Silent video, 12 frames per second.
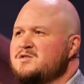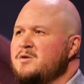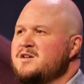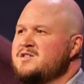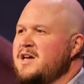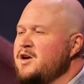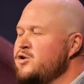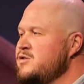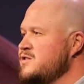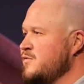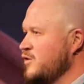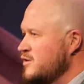just want to say who
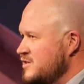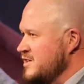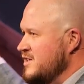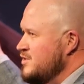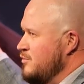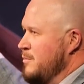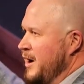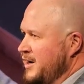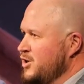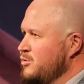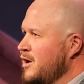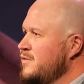does verse 6
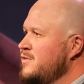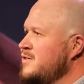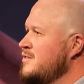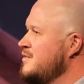remind you of?